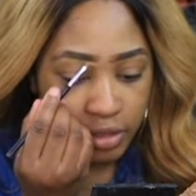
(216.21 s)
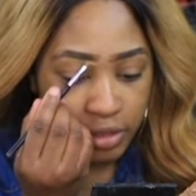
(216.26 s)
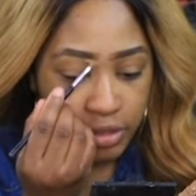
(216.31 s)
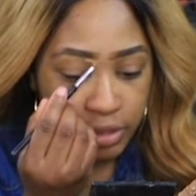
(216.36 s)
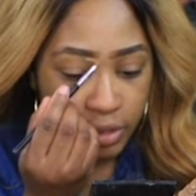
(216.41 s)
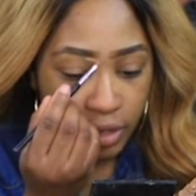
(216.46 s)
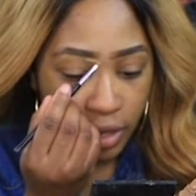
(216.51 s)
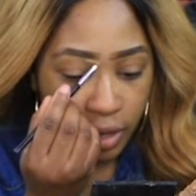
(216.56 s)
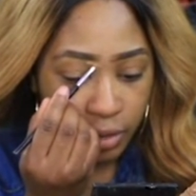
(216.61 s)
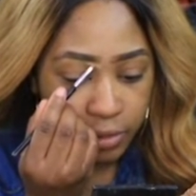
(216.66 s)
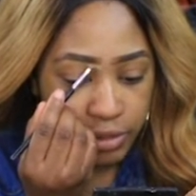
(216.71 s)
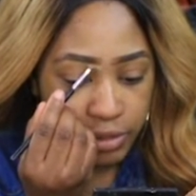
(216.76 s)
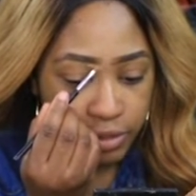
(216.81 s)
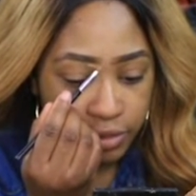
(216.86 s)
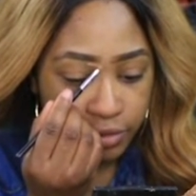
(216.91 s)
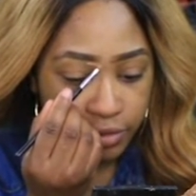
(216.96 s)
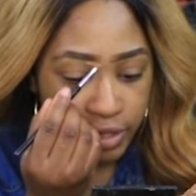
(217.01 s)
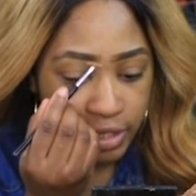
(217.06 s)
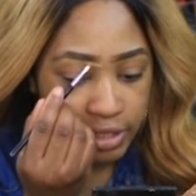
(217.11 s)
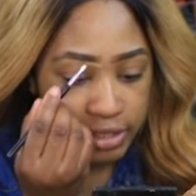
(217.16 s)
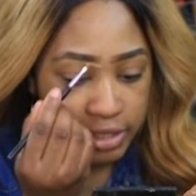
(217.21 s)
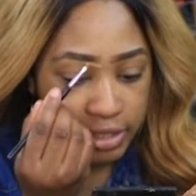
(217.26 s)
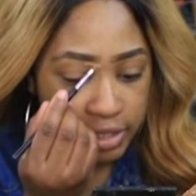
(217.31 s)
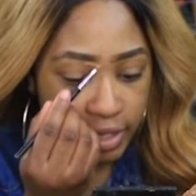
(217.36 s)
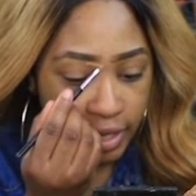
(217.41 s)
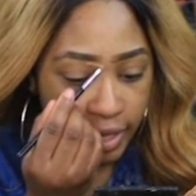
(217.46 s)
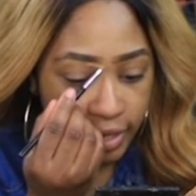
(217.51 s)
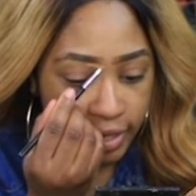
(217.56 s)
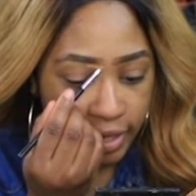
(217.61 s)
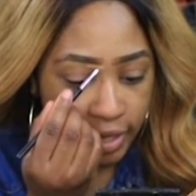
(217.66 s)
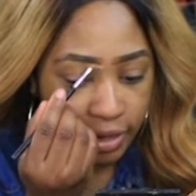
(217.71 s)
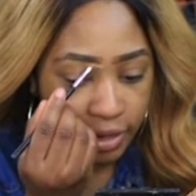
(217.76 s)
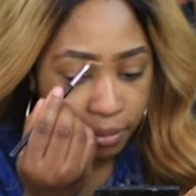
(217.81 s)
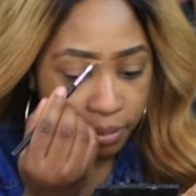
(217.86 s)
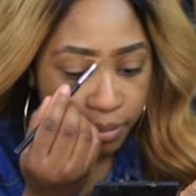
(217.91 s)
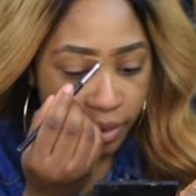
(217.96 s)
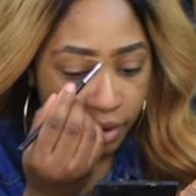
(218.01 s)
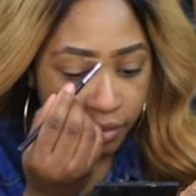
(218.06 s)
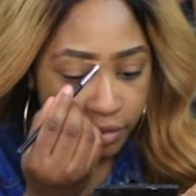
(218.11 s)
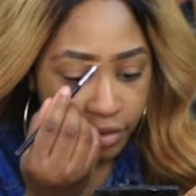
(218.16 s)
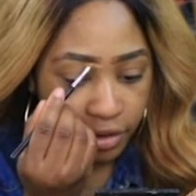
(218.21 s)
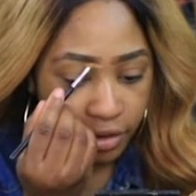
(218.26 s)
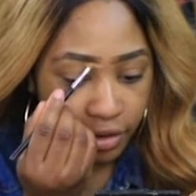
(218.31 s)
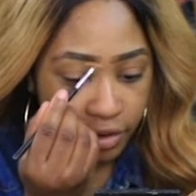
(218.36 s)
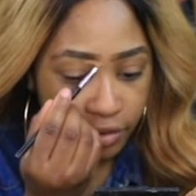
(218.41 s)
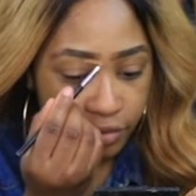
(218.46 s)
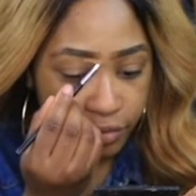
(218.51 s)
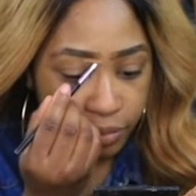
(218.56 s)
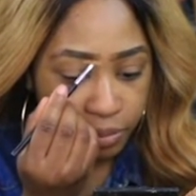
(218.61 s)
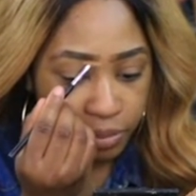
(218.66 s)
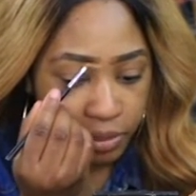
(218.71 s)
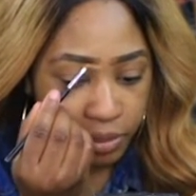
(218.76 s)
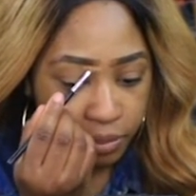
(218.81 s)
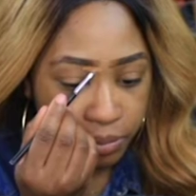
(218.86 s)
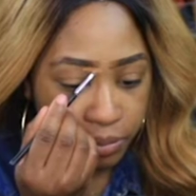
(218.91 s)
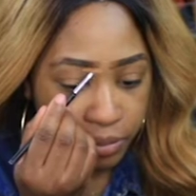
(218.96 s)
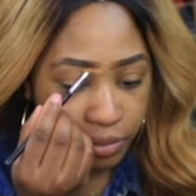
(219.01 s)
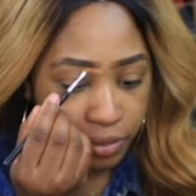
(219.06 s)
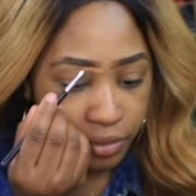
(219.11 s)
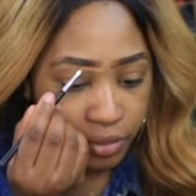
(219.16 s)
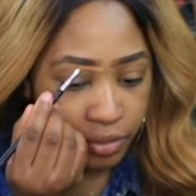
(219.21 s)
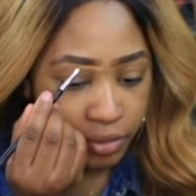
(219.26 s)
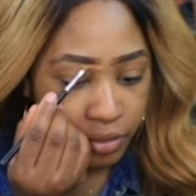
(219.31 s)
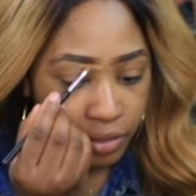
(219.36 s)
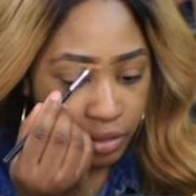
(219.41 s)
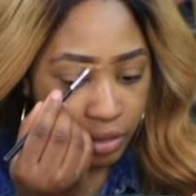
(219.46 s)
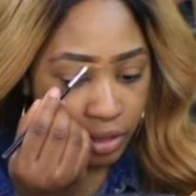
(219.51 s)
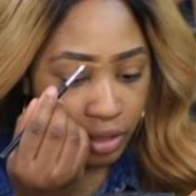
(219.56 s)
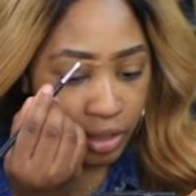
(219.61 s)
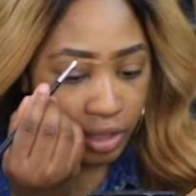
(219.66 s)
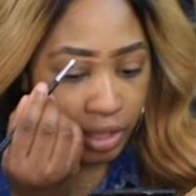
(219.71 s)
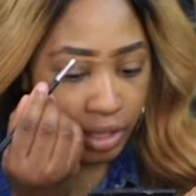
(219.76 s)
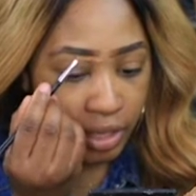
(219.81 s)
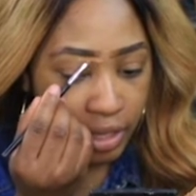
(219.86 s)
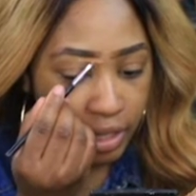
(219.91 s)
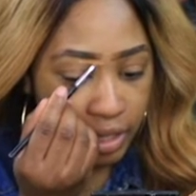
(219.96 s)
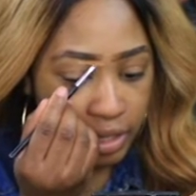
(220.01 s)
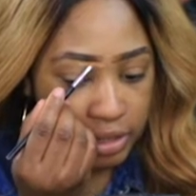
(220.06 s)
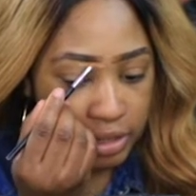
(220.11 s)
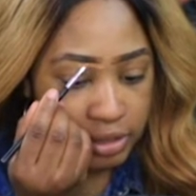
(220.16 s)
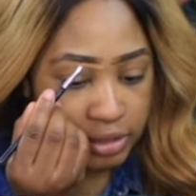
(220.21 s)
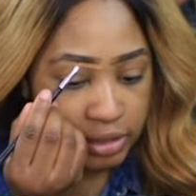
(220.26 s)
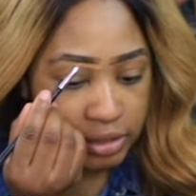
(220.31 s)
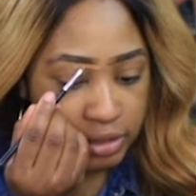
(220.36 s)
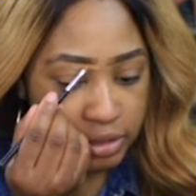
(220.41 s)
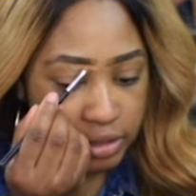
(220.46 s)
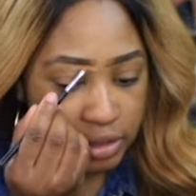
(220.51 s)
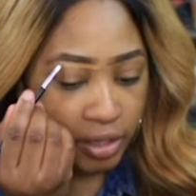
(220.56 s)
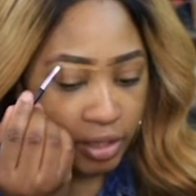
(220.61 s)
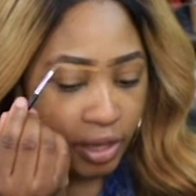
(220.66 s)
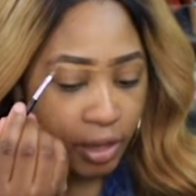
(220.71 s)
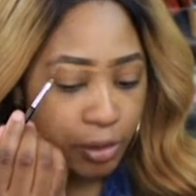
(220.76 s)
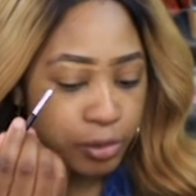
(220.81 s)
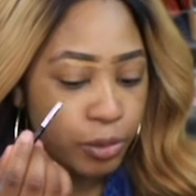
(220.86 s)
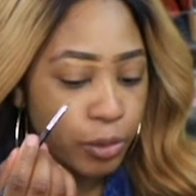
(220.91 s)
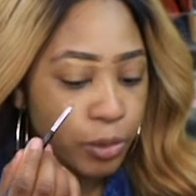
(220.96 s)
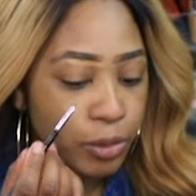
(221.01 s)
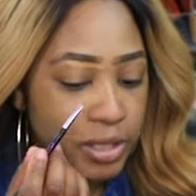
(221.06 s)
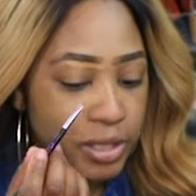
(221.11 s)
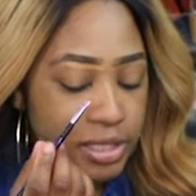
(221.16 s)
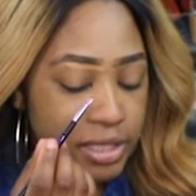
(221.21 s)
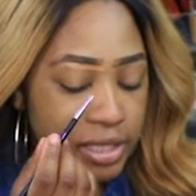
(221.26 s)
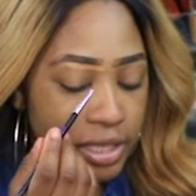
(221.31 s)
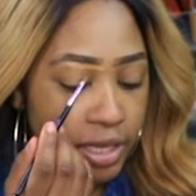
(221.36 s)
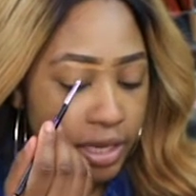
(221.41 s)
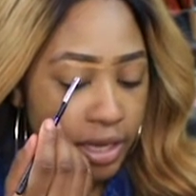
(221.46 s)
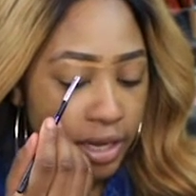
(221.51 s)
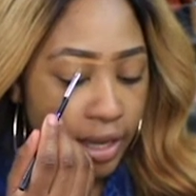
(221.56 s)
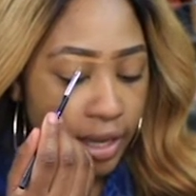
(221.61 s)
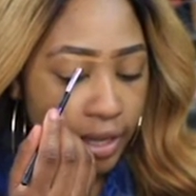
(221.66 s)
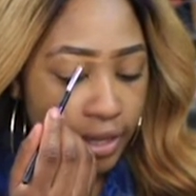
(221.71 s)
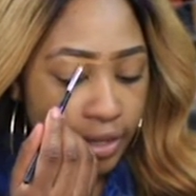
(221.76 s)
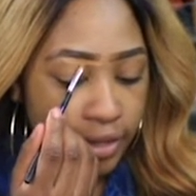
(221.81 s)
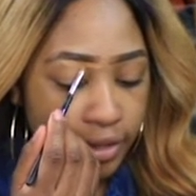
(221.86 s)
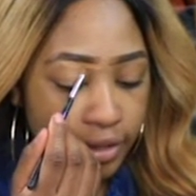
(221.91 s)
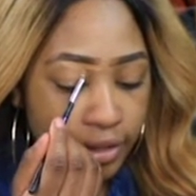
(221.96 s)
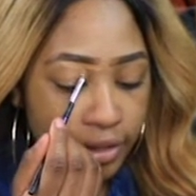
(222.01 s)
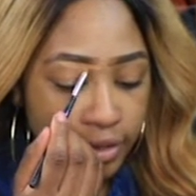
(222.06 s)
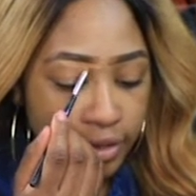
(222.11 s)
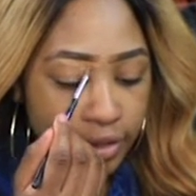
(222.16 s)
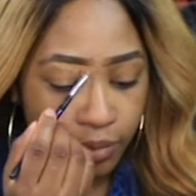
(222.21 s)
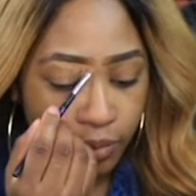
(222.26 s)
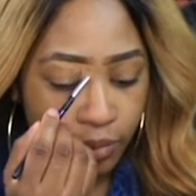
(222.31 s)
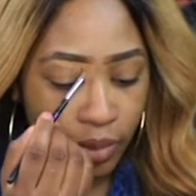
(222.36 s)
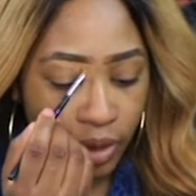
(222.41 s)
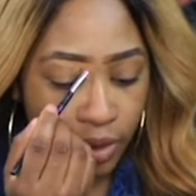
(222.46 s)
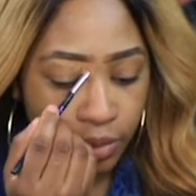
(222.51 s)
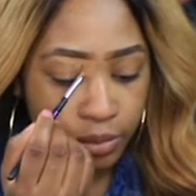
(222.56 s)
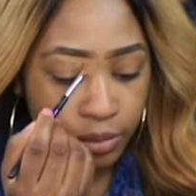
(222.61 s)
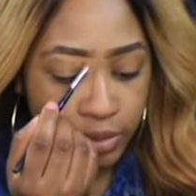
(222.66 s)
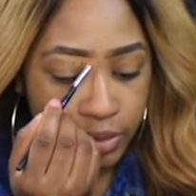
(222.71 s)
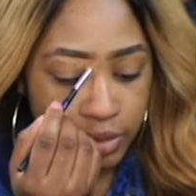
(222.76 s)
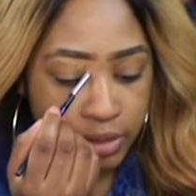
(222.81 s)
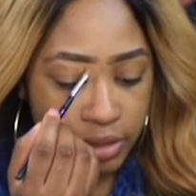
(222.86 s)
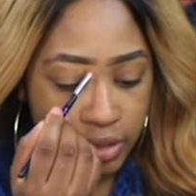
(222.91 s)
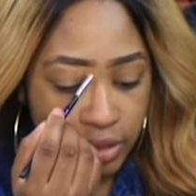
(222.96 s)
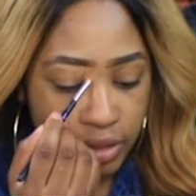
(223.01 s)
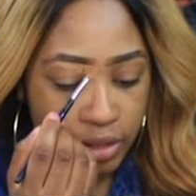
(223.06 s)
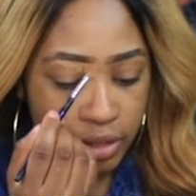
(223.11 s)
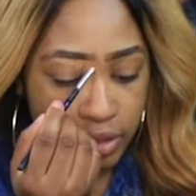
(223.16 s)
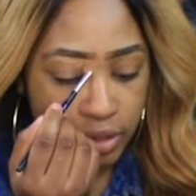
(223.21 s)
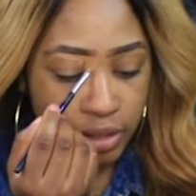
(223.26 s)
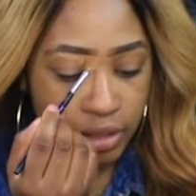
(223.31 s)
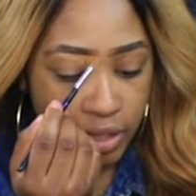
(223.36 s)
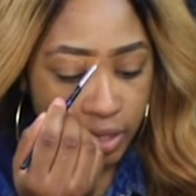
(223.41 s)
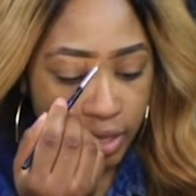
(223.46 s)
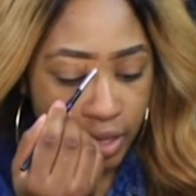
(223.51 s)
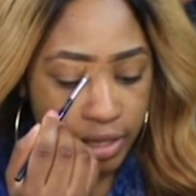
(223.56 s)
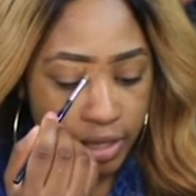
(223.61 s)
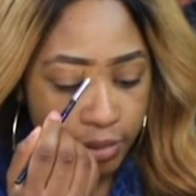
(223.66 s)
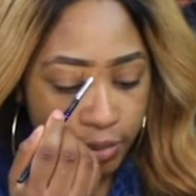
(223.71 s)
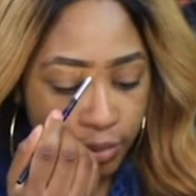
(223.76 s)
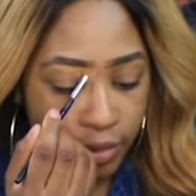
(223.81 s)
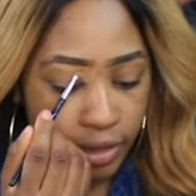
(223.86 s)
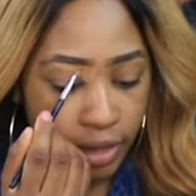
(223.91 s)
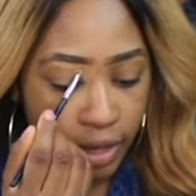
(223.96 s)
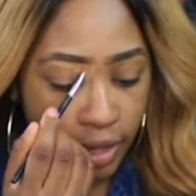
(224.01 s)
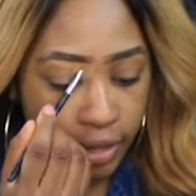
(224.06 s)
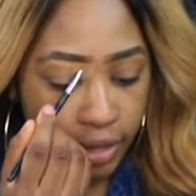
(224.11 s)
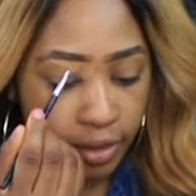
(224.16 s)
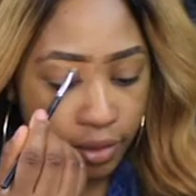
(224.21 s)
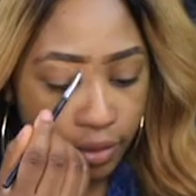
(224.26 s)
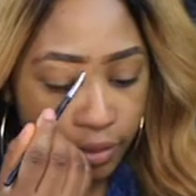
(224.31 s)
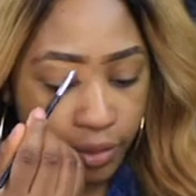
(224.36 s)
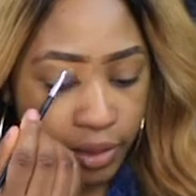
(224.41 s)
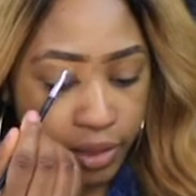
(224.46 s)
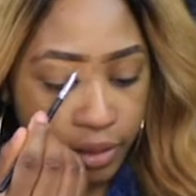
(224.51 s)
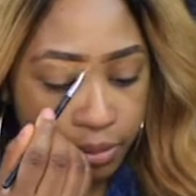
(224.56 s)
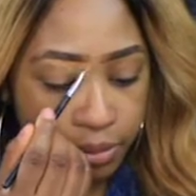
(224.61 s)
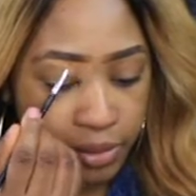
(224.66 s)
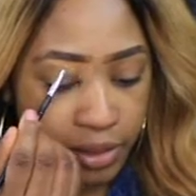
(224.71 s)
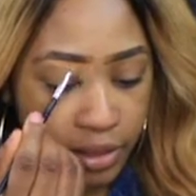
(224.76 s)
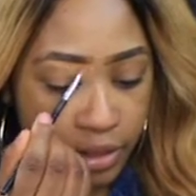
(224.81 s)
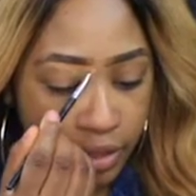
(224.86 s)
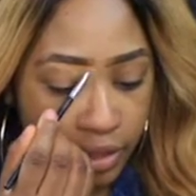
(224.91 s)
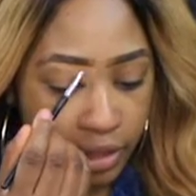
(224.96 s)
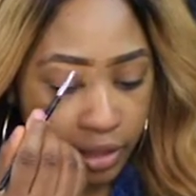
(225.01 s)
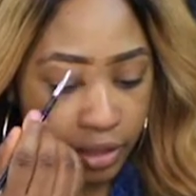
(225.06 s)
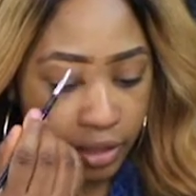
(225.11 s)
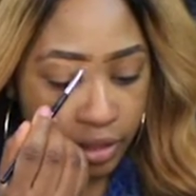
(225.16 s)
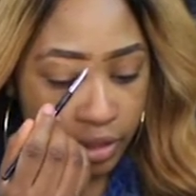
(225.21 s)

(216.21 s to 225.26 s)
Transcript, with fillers: So I always created like a barrier for people, and I would always think like, why would anyone like want to be